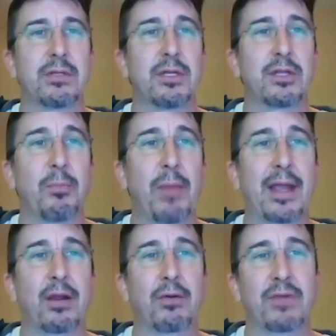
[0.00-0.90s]
then at the
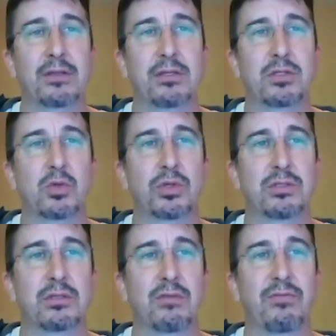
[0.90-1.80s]
back here, we've got the
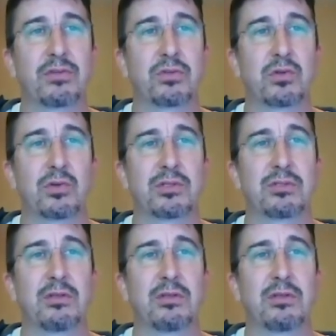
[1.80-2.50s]
sources, the official sources,